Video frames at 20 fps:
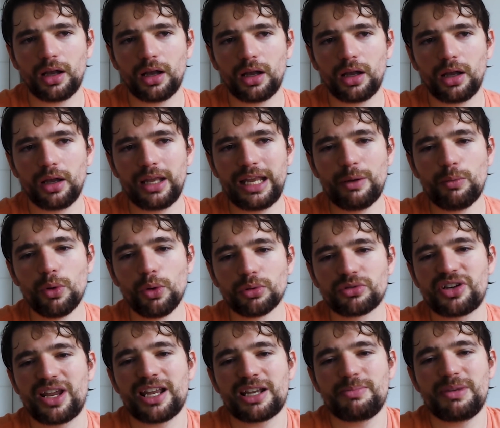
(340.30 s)
it will
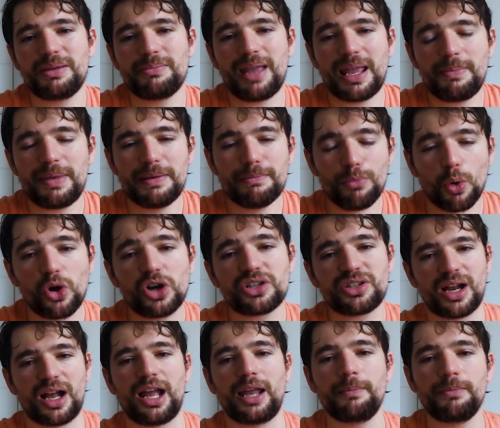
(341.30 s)
take me maybe more
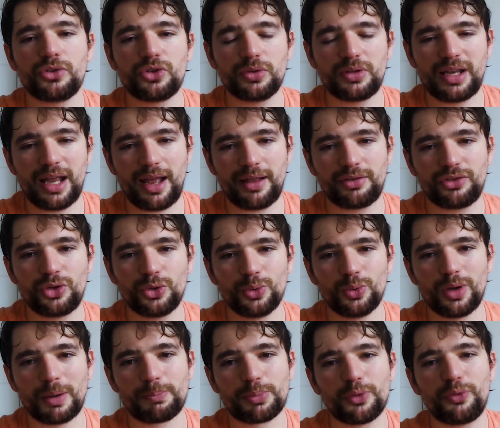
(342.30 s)
time to get to
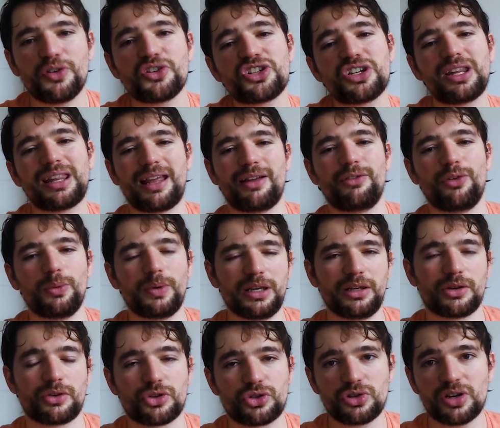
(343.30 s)
a proficient level in
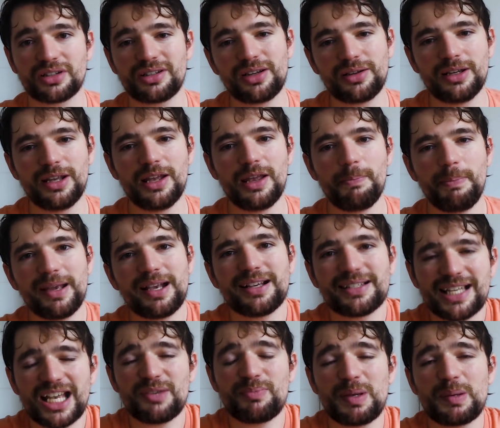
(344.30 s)
constricted because
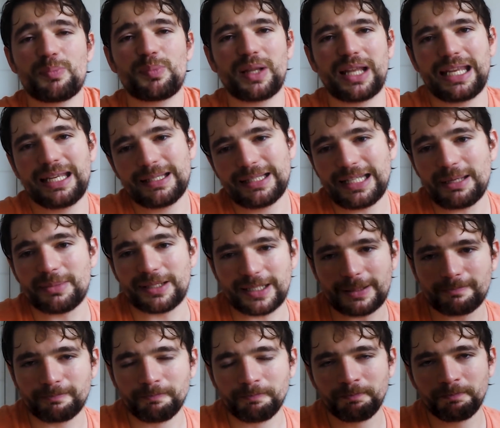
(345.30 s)
I've been playing limited,
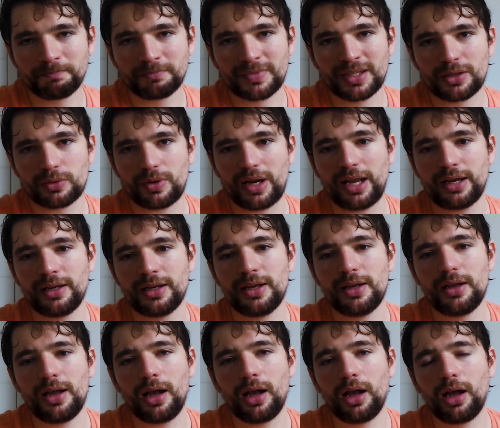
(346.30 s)
right?
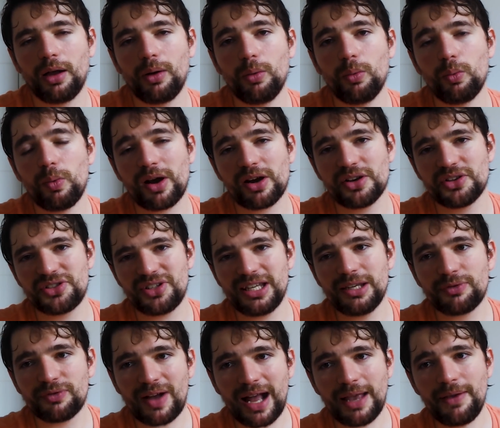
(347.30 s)
Whereas
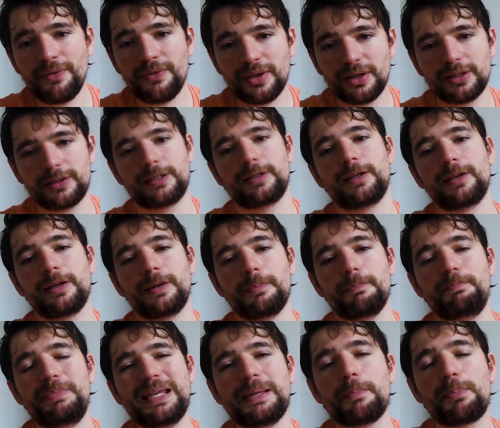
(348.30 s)
if I've
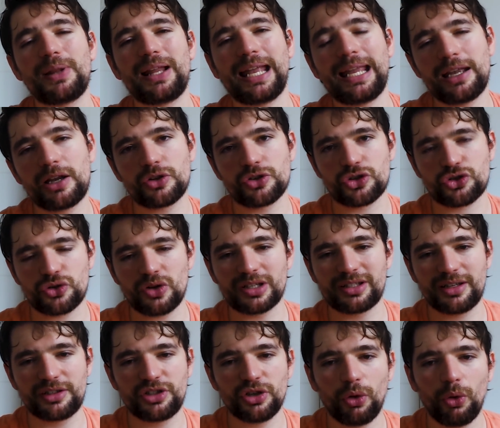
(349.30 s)
been playing
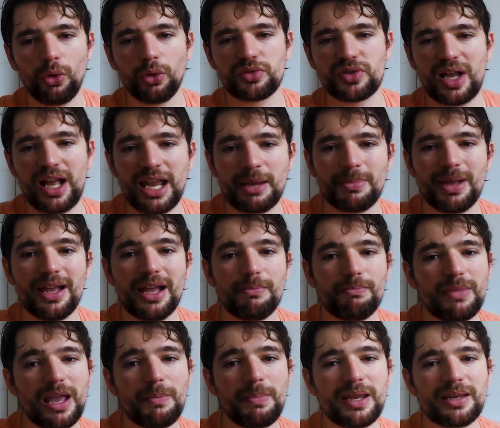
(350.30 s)
constricted the whole time,
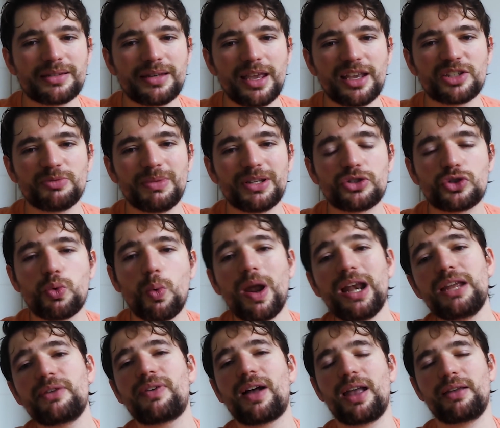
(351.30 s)
maybe it takes me
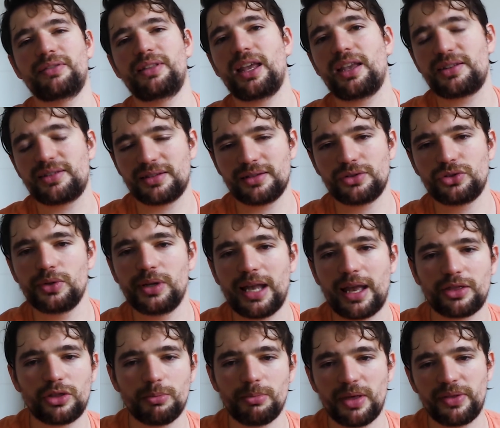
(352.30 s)
25 days to get
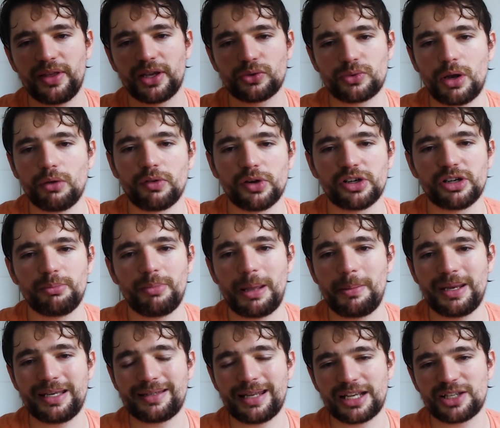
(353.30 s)
to mythic 1200.
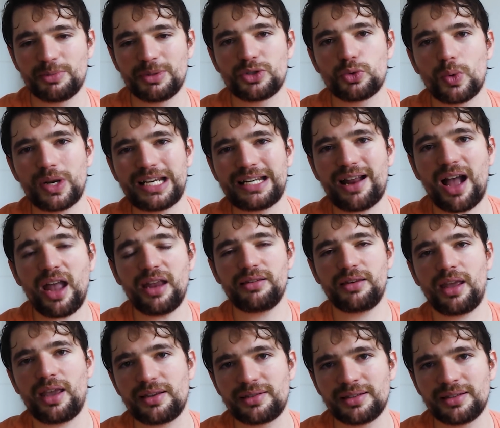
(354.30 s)
Maybe it takes me 29 days.